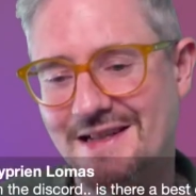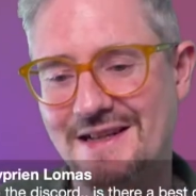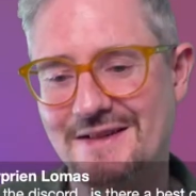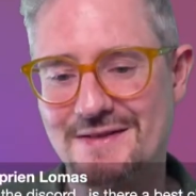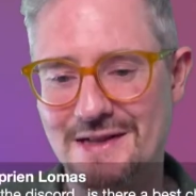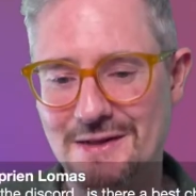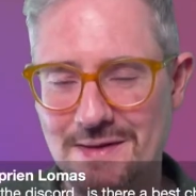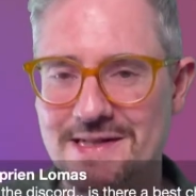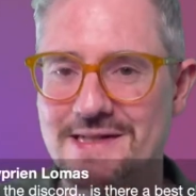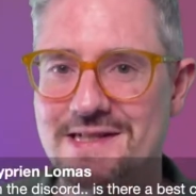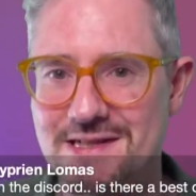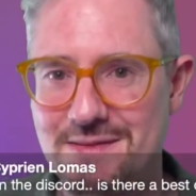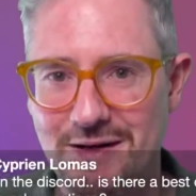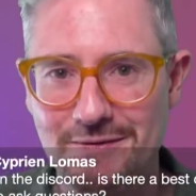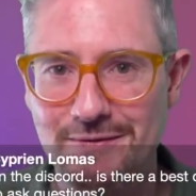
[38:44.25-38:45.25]
If they're
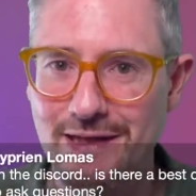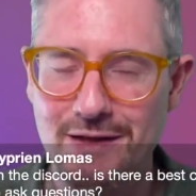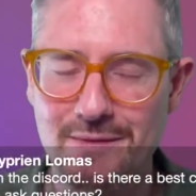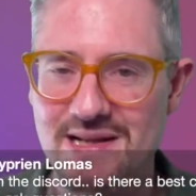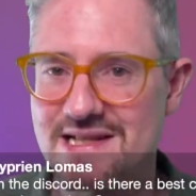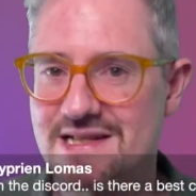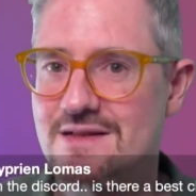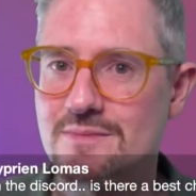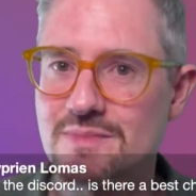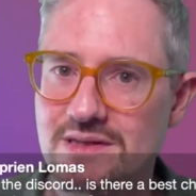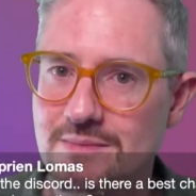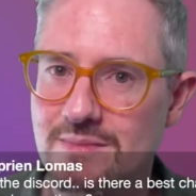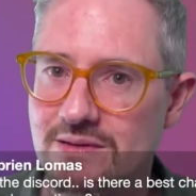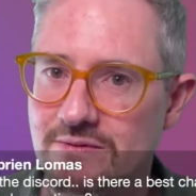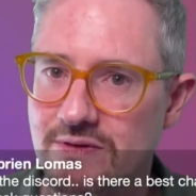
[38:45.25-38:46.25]
questions about Video Pencil, put
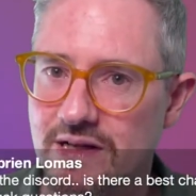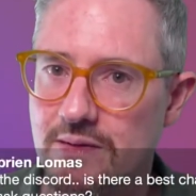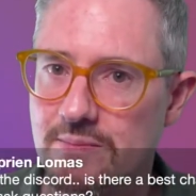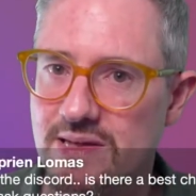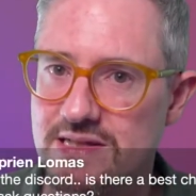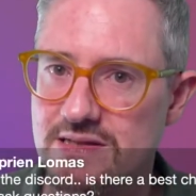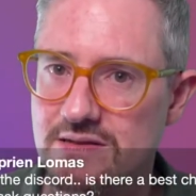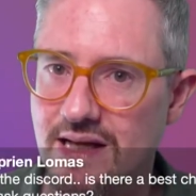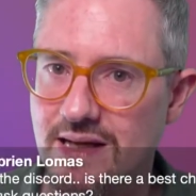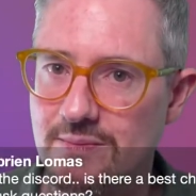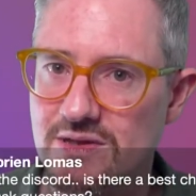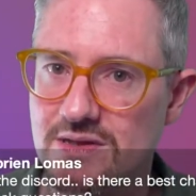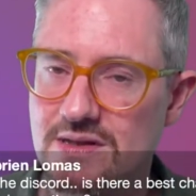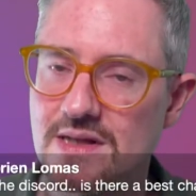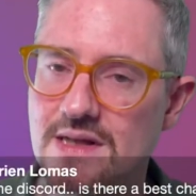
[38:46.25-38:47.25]
them in the Video Pencil
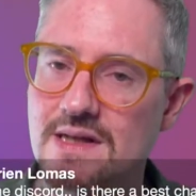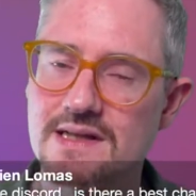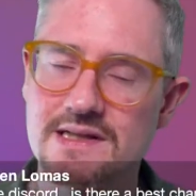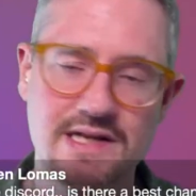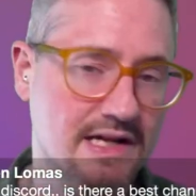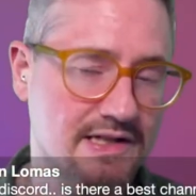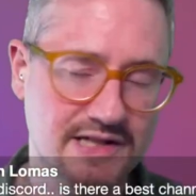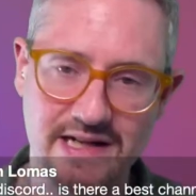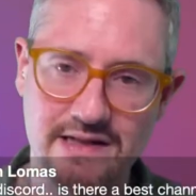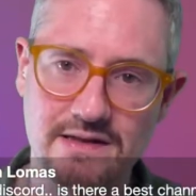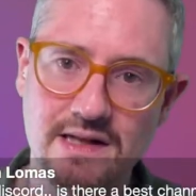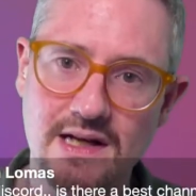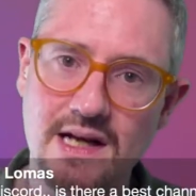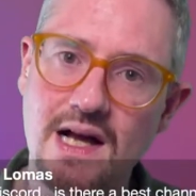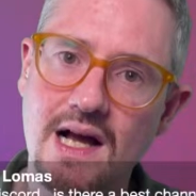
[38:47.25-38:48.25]
camera
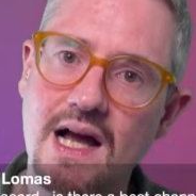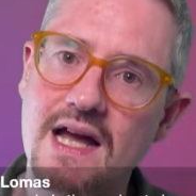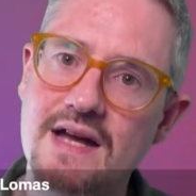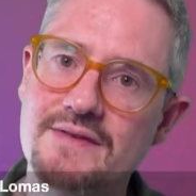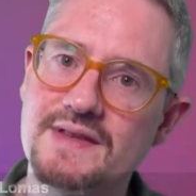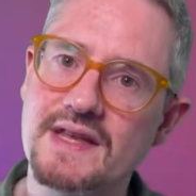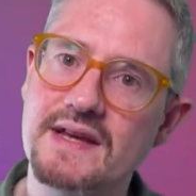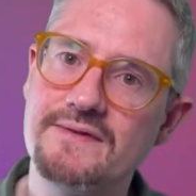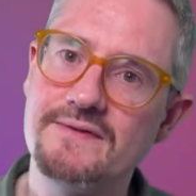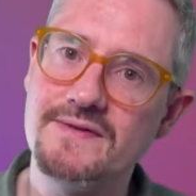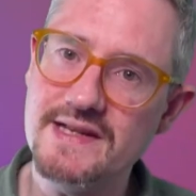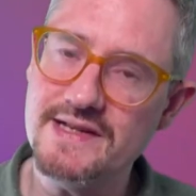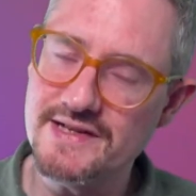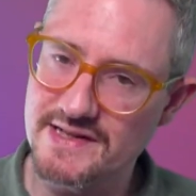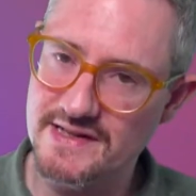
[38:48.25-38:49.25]
channel. If they're
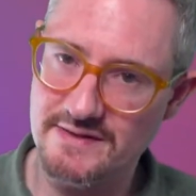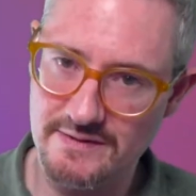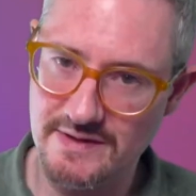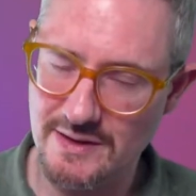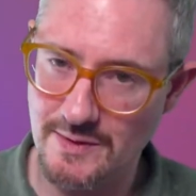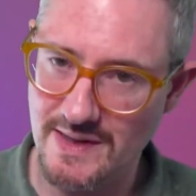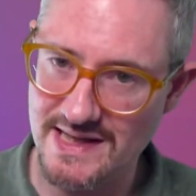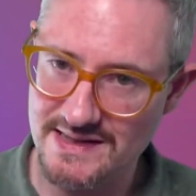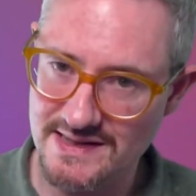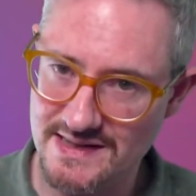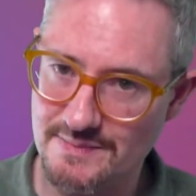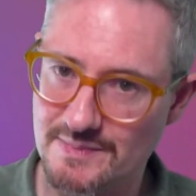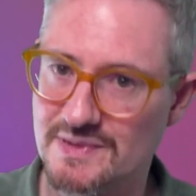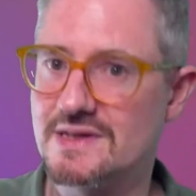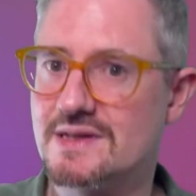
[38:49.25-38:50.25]
feature
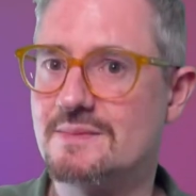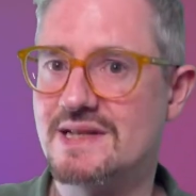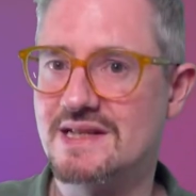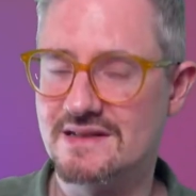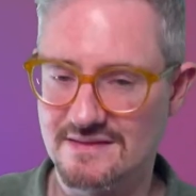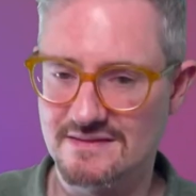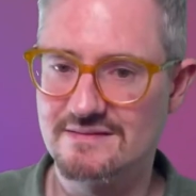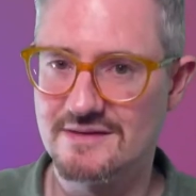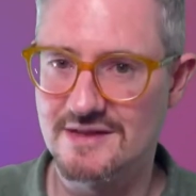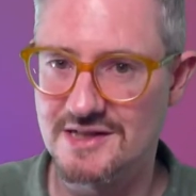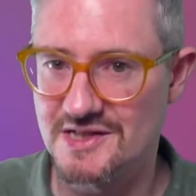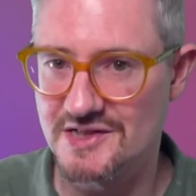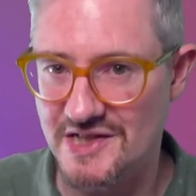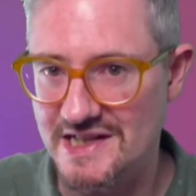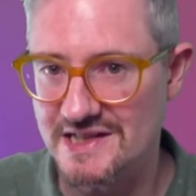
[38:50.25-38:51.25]
requests, put them in
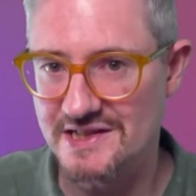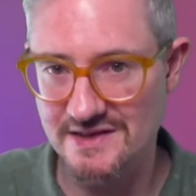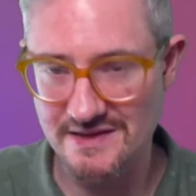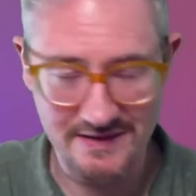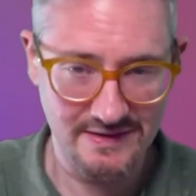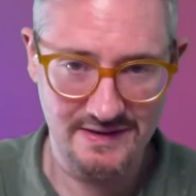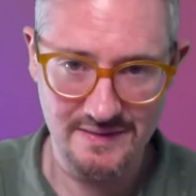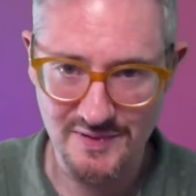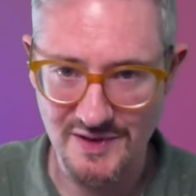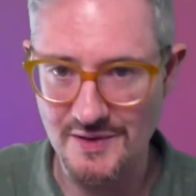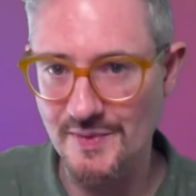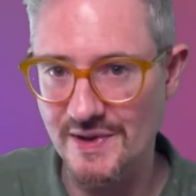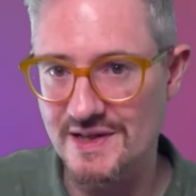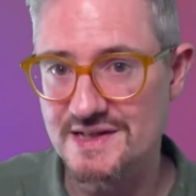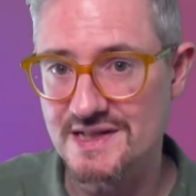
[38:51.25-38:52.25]
the
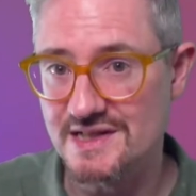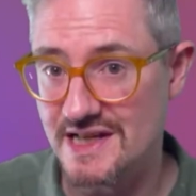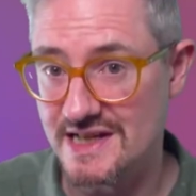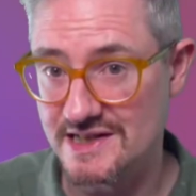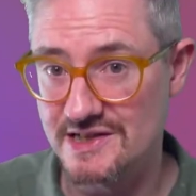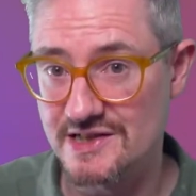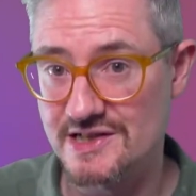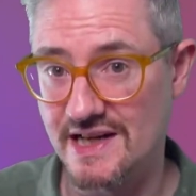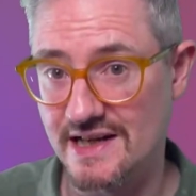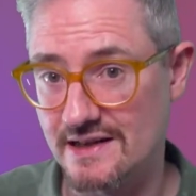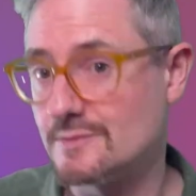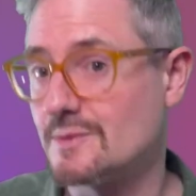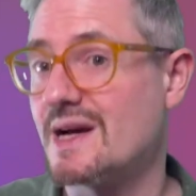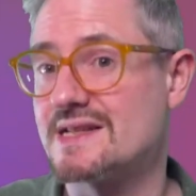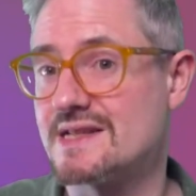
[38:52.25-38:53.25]
appropriate suggestions
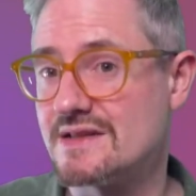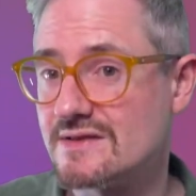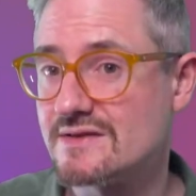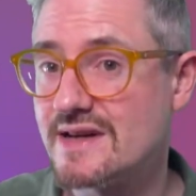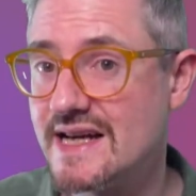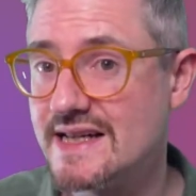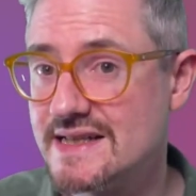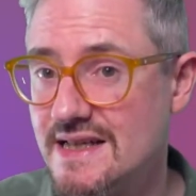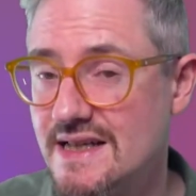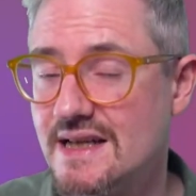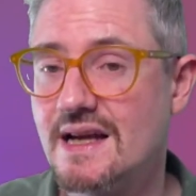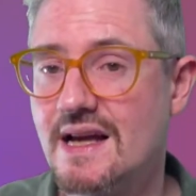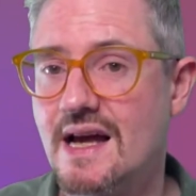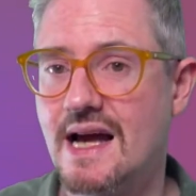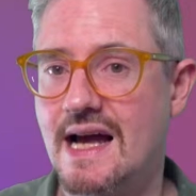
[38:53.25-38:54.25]
channel as a thread.
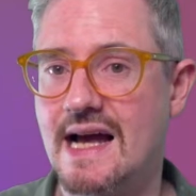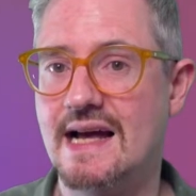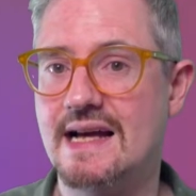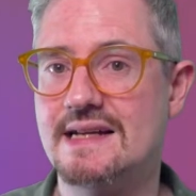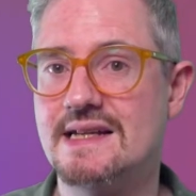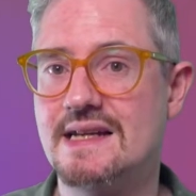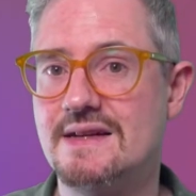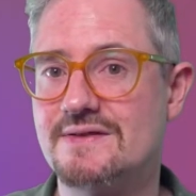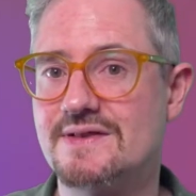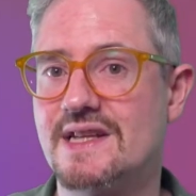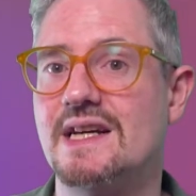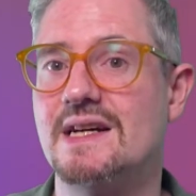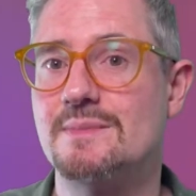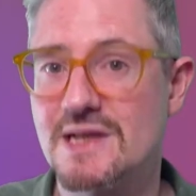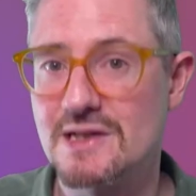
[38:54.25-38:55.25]
And if
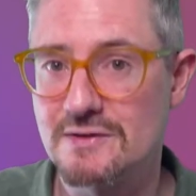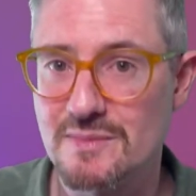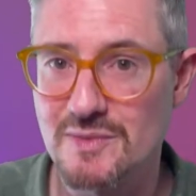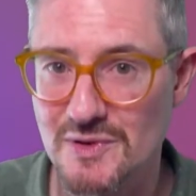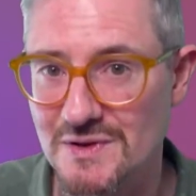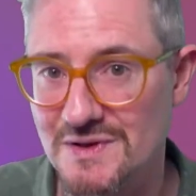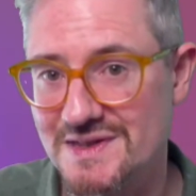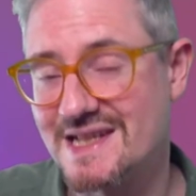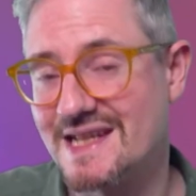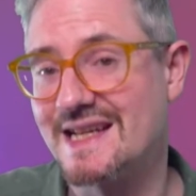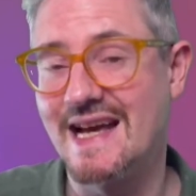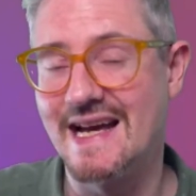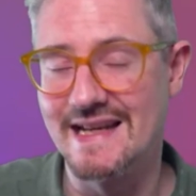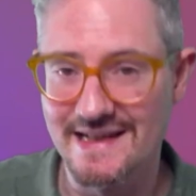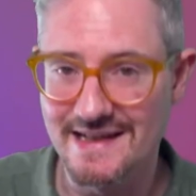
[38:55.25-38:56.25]
they are bug reports,
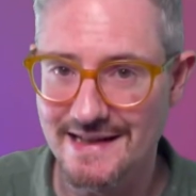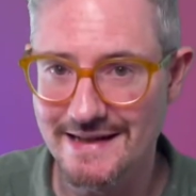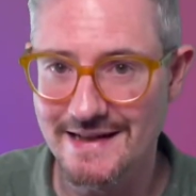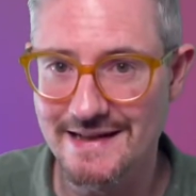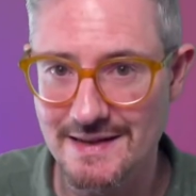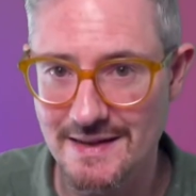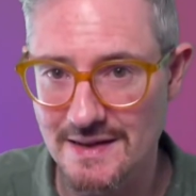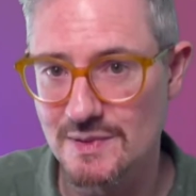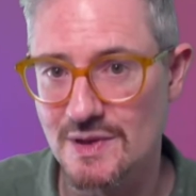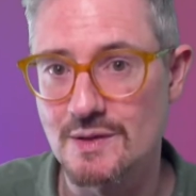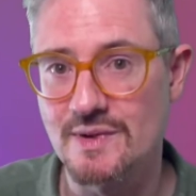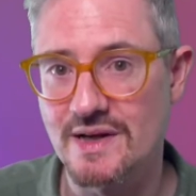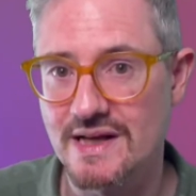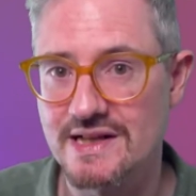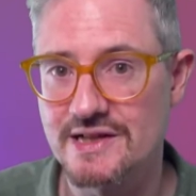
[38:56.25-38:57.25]
again, in the
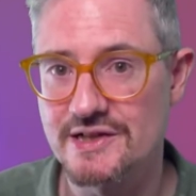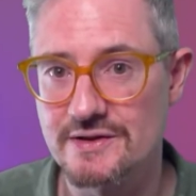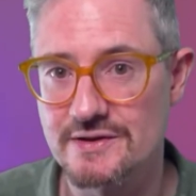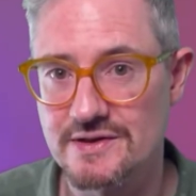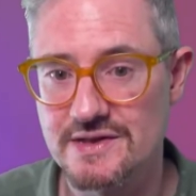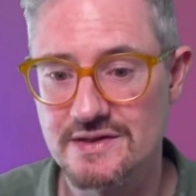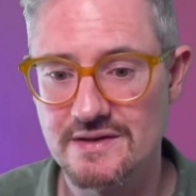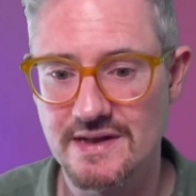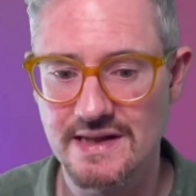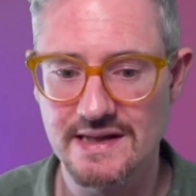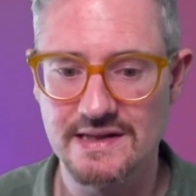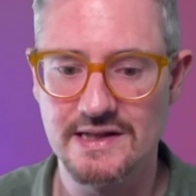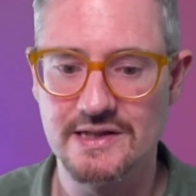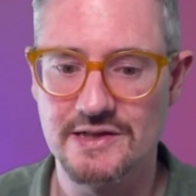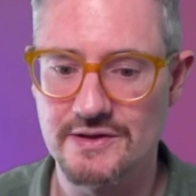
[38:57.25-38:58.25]
appropriate issues
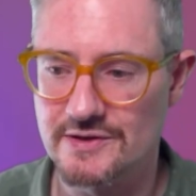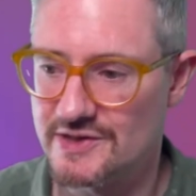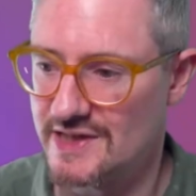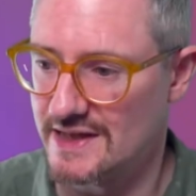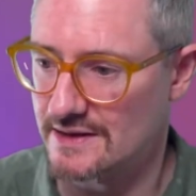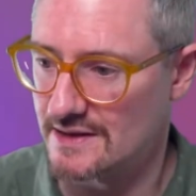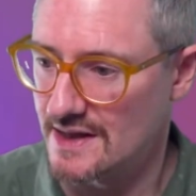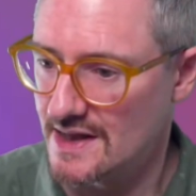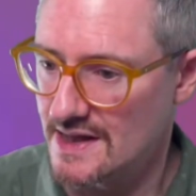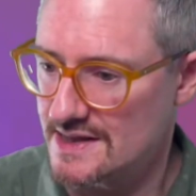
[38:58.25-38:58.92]
channel.